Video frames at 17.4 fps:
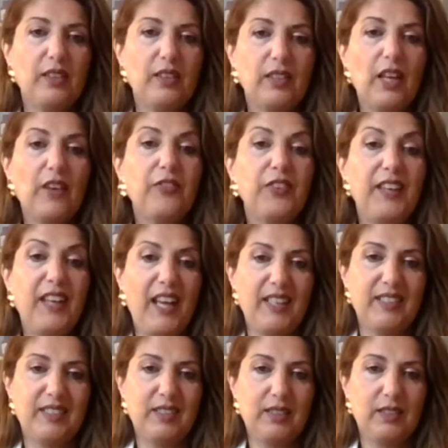that
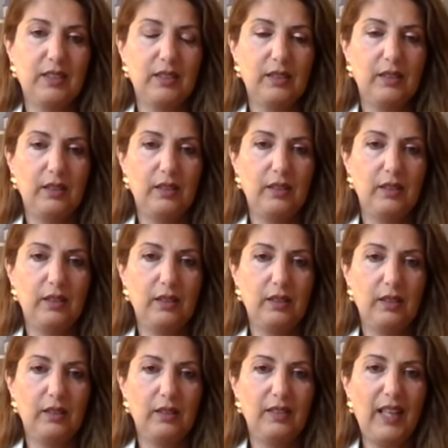finesse,
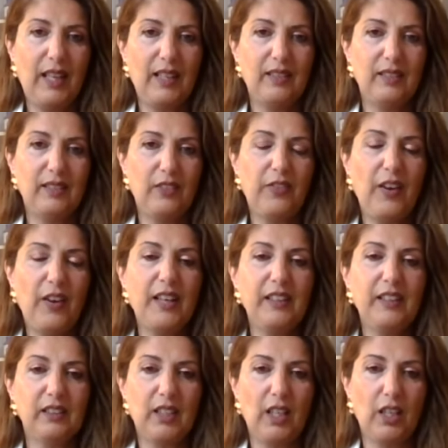that the
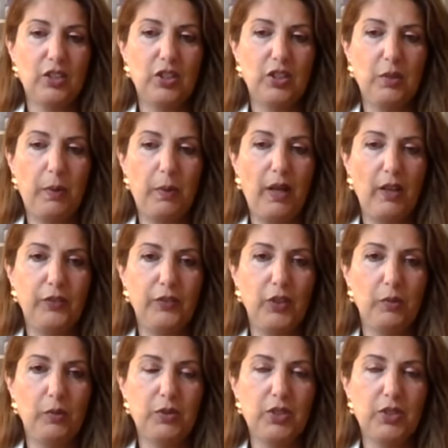final touch in a perfume.